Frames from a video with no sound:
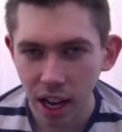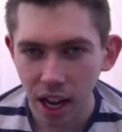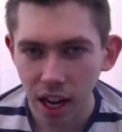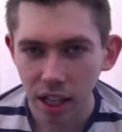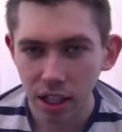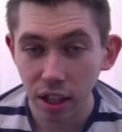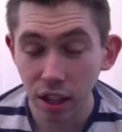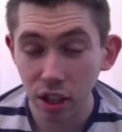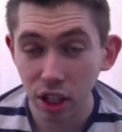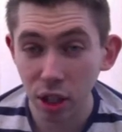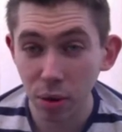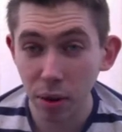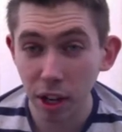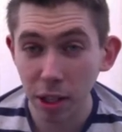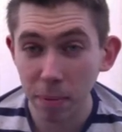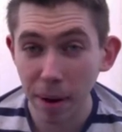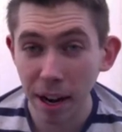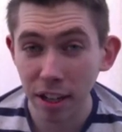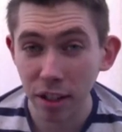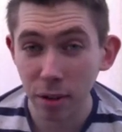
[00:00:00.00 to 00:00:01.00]
So just when I was
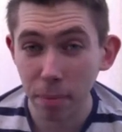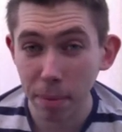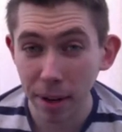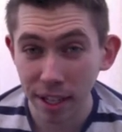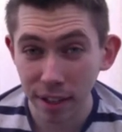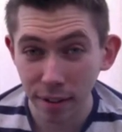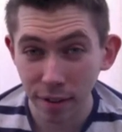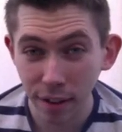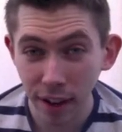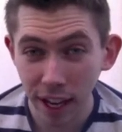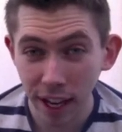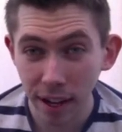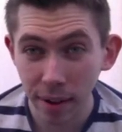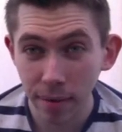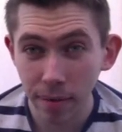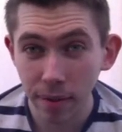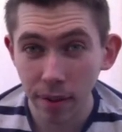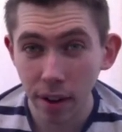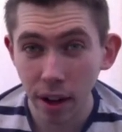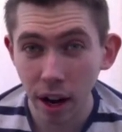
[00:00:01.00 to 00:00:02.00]
about to admit defeat,
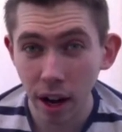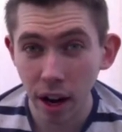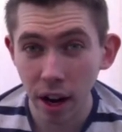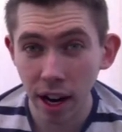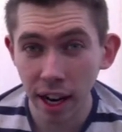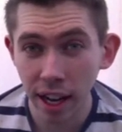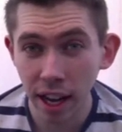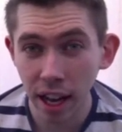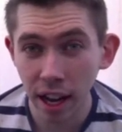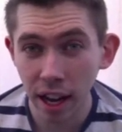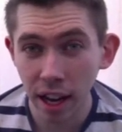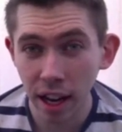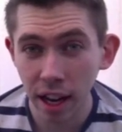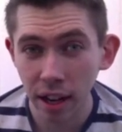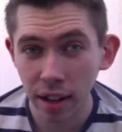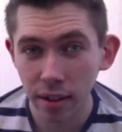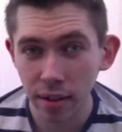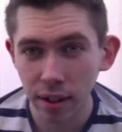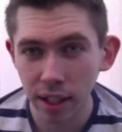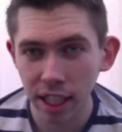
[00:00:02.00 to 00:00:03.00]
I
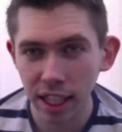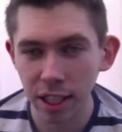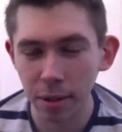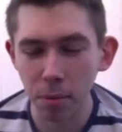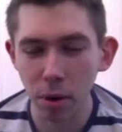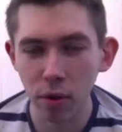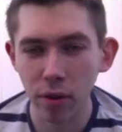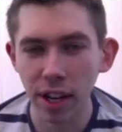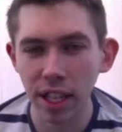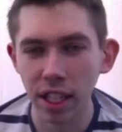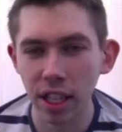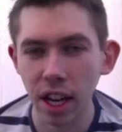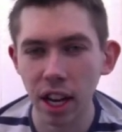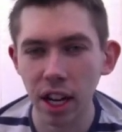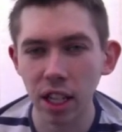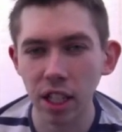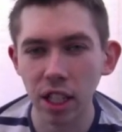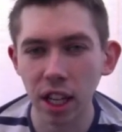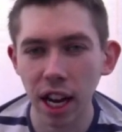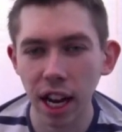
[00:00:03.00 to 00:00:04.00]
did some more
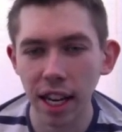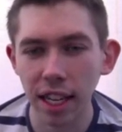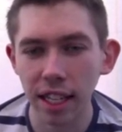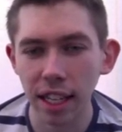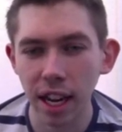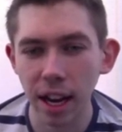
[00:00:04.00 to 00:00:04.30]
research and